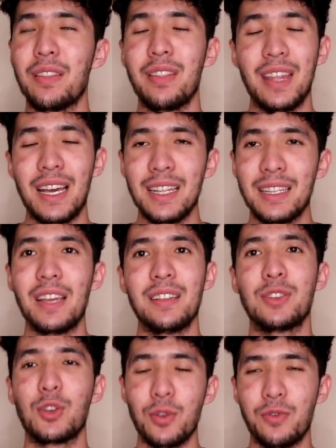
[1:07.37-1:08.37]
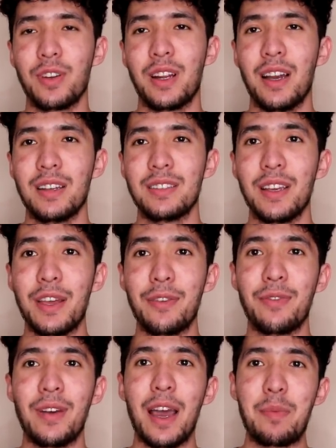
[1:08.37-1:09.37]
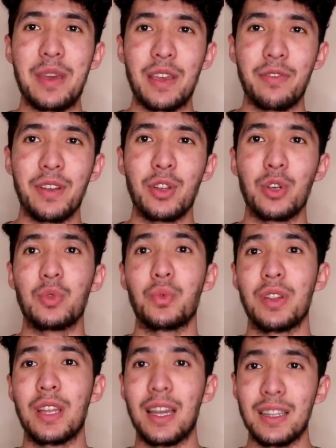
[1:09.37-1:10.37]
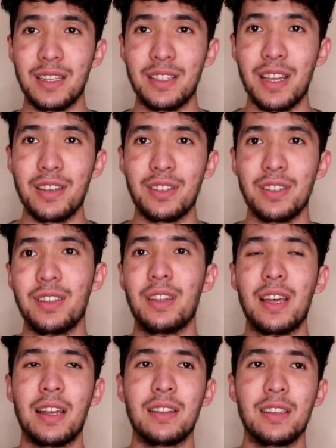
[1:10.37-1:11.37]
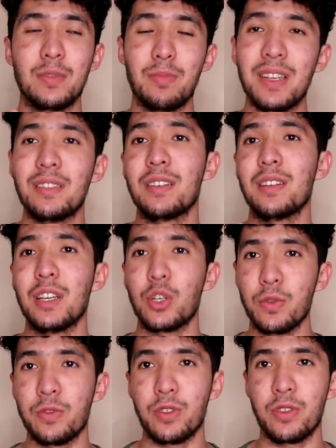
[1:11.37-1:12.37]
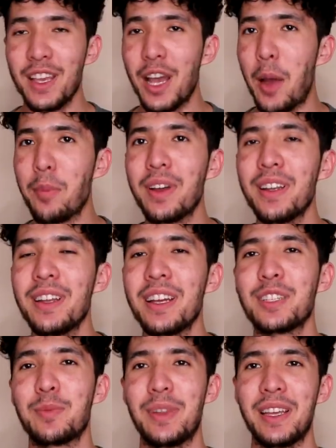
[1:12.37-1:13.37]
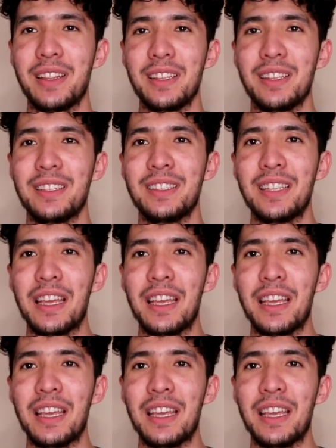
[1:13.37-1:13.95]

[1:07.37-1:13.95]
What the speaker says: That is kufr, guys. If I make videos with that intention, that is basically kufr. I'm gonna explain this